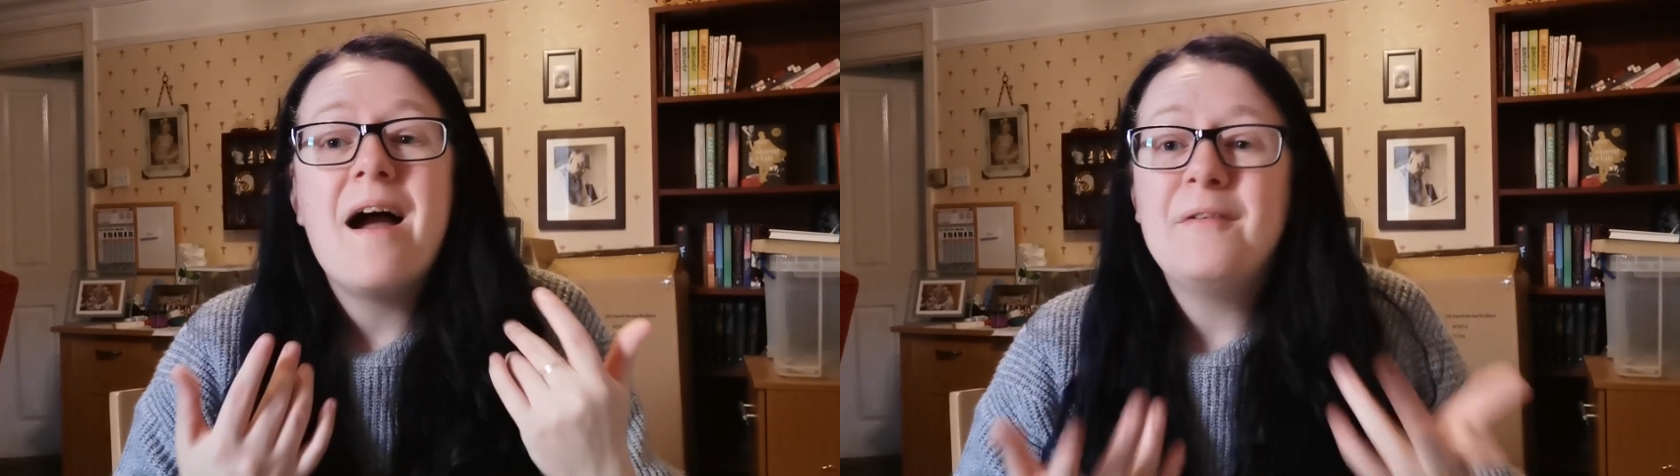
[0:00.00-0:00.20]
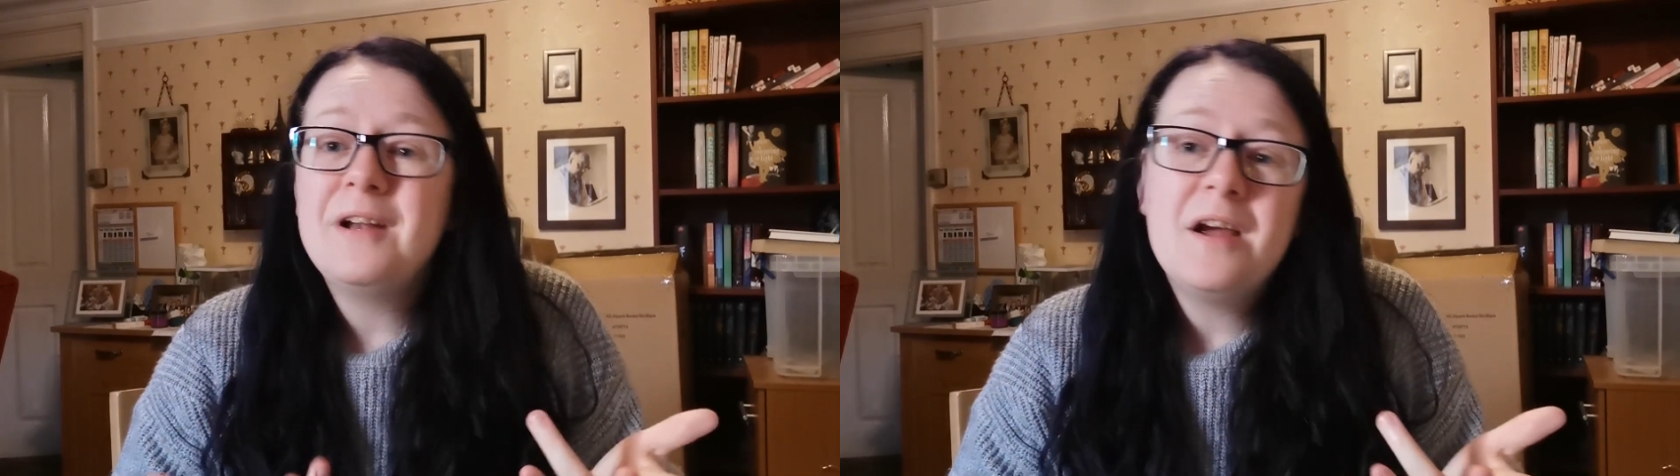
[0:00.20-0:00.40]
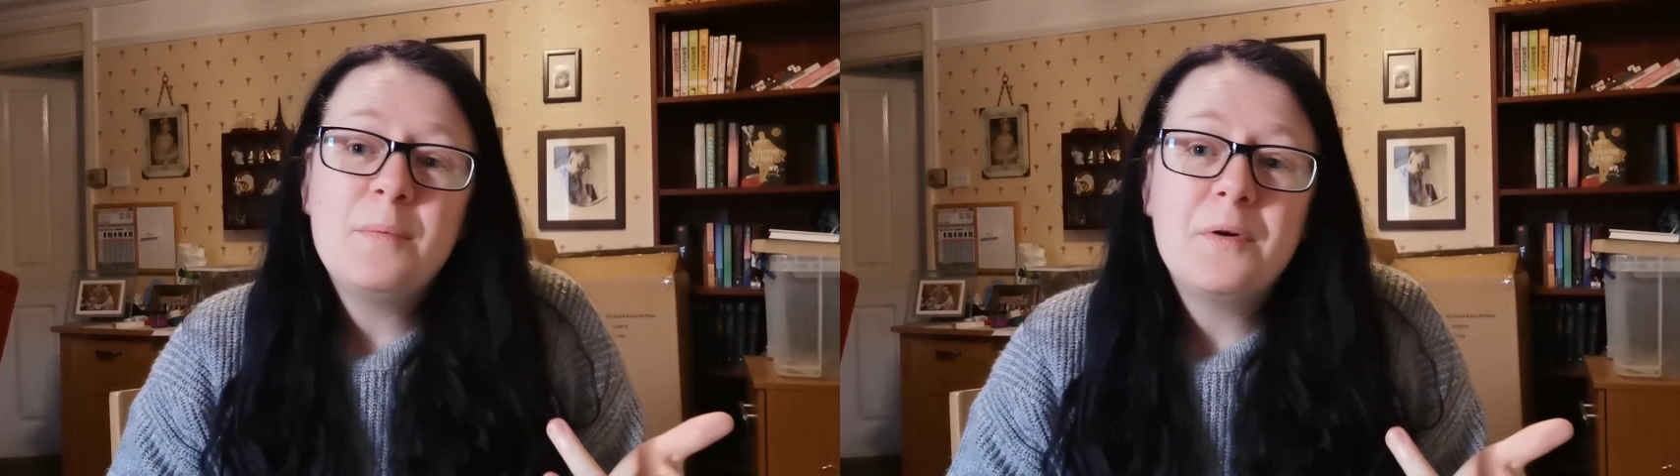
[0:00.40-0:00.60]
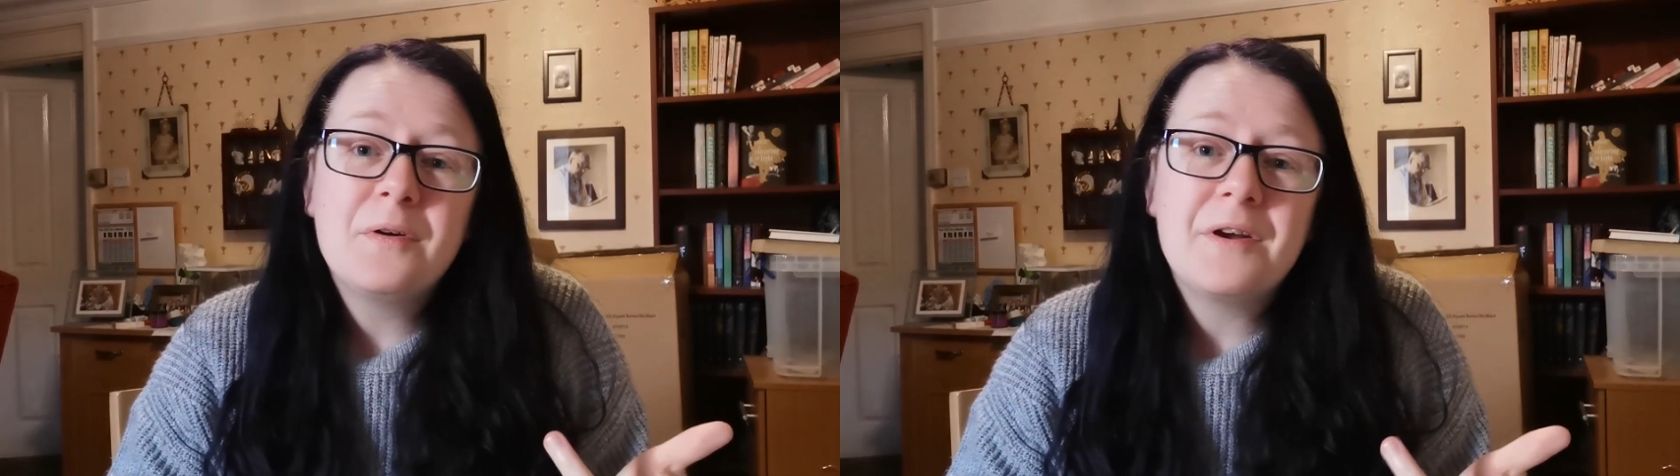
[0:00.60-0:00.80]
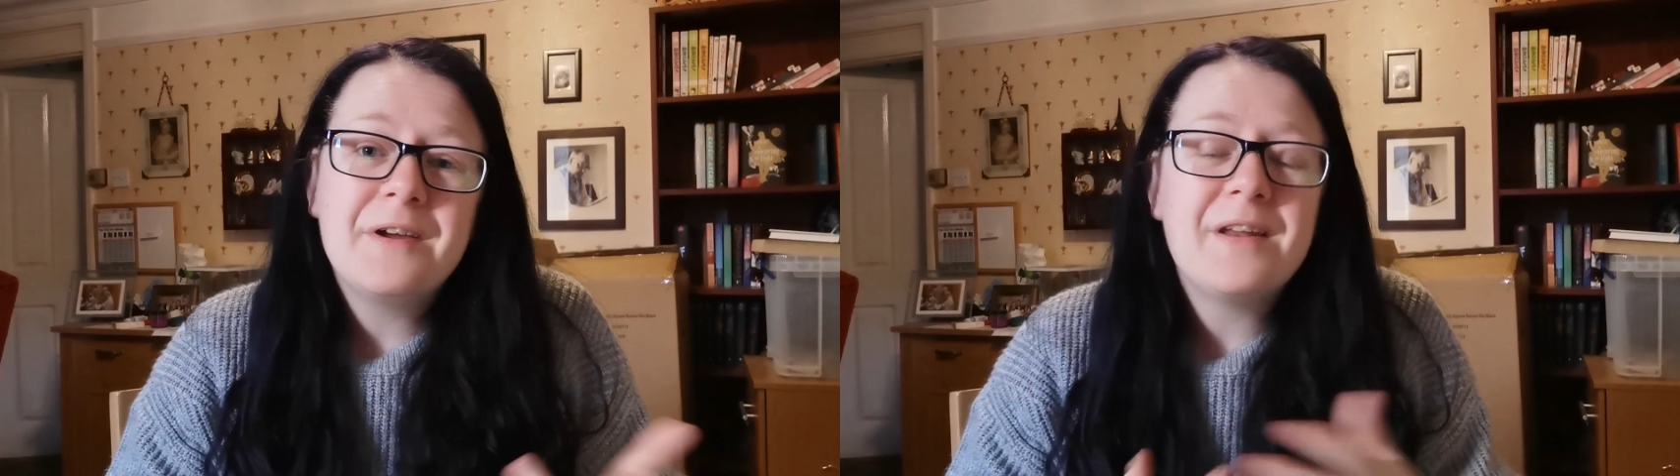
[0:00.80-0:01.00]
I really hope
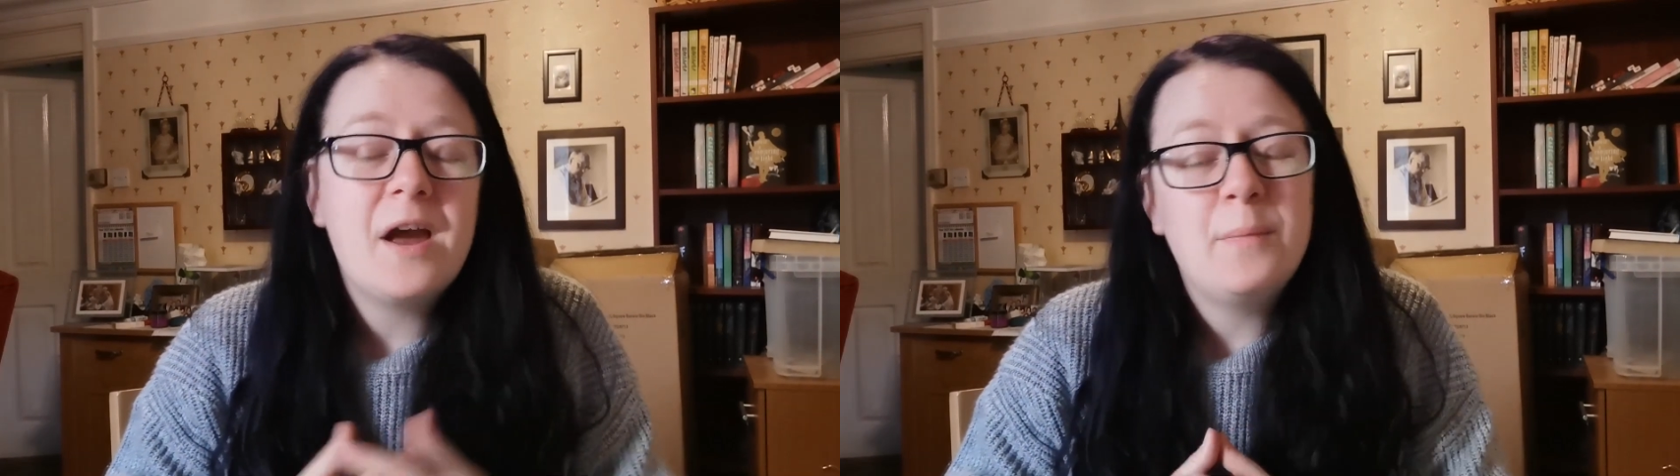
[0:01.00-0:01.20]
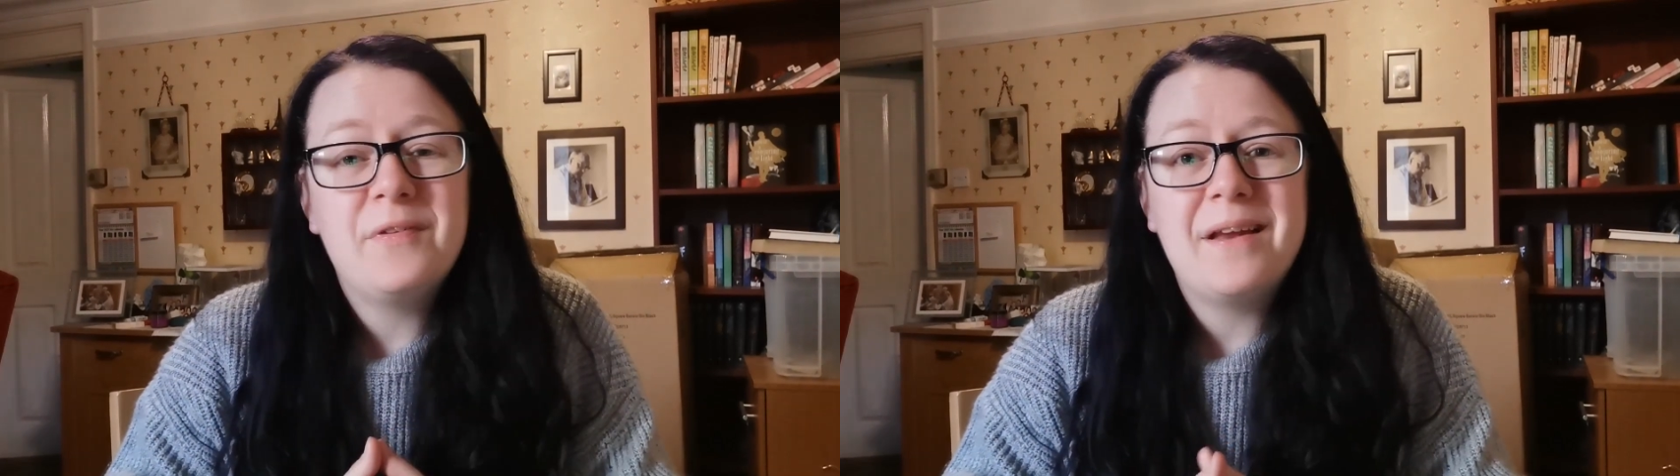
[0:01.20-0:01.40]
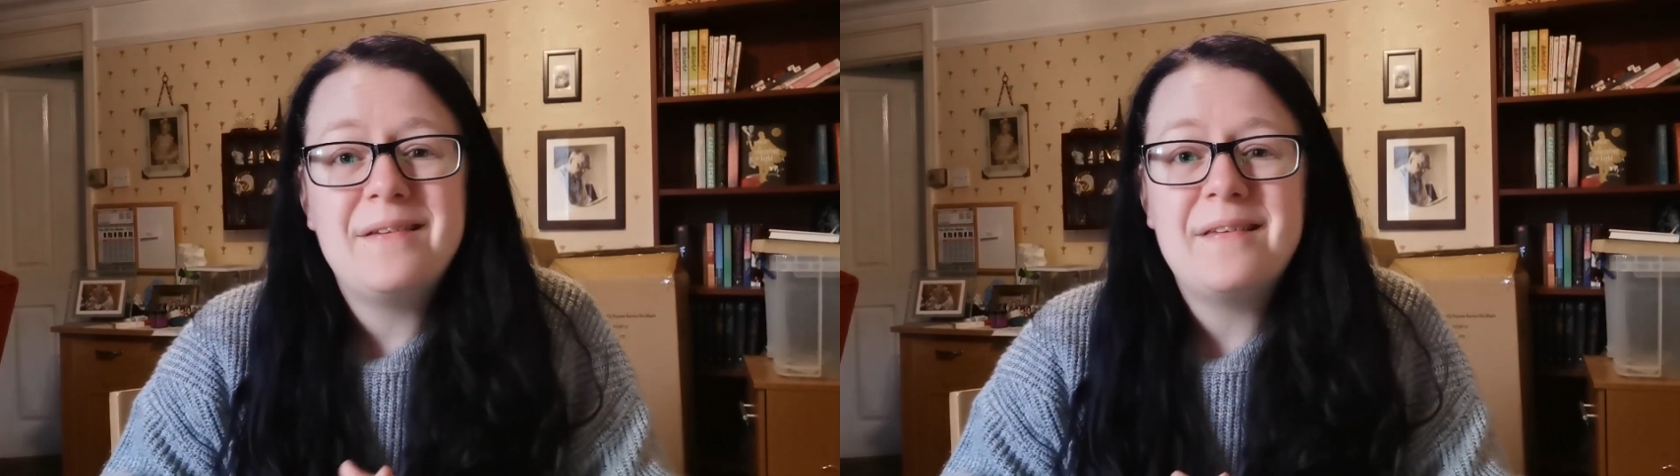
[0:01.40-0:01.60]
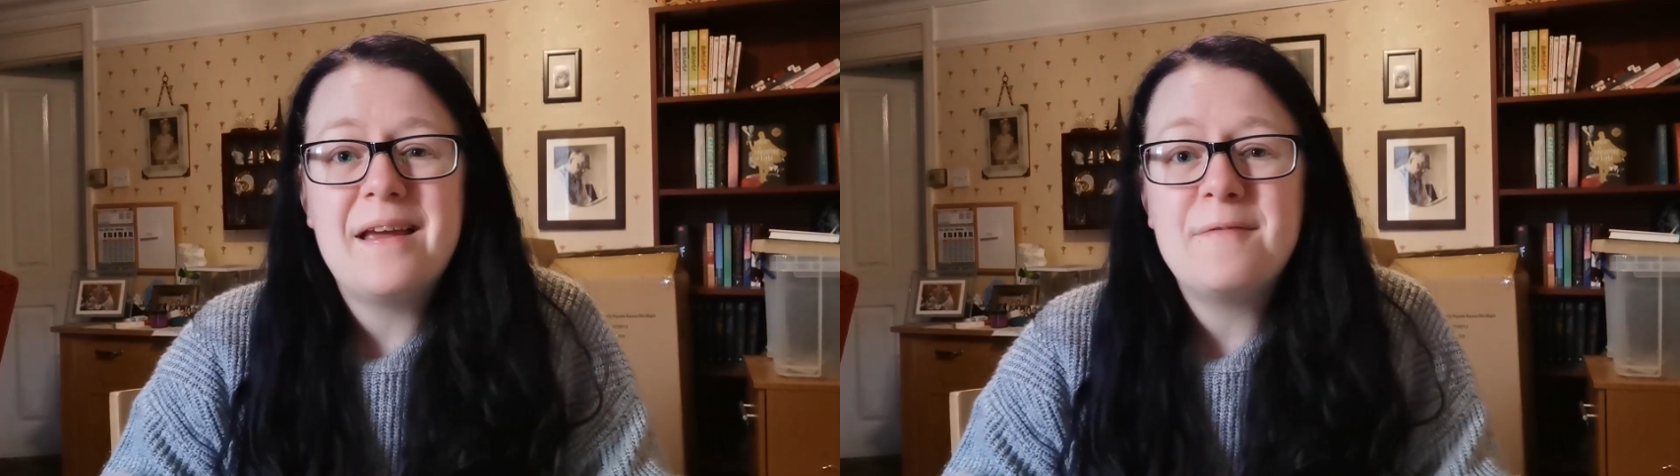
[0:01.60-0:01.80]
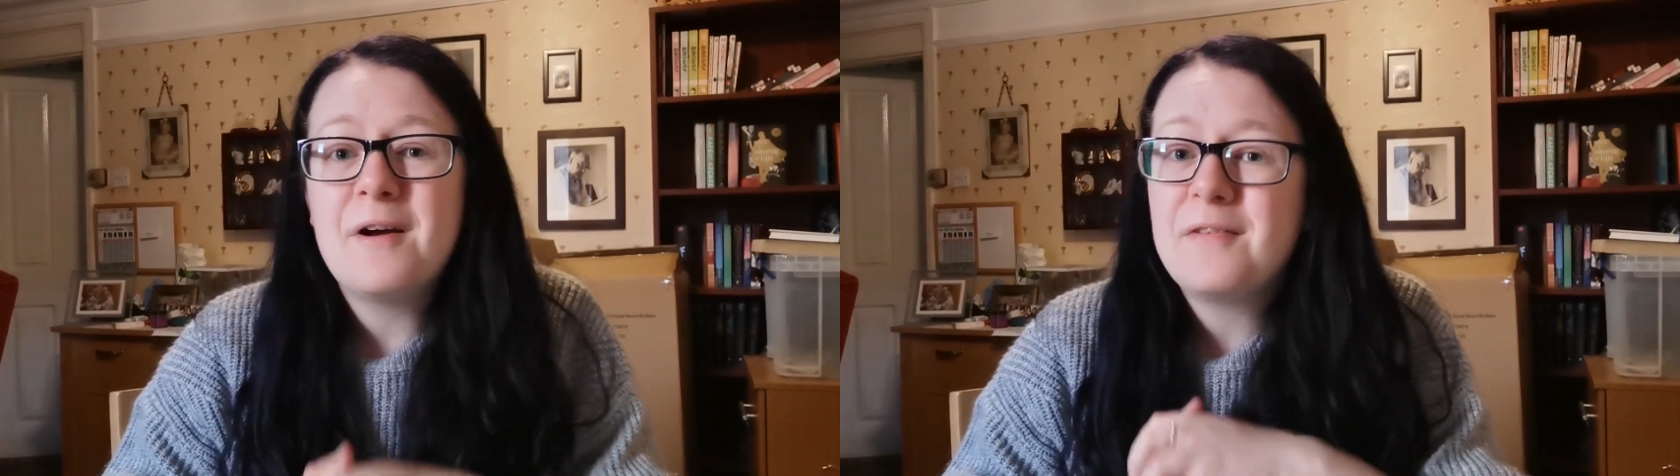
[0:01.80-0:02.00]
you're all good. I hope you're staying safe.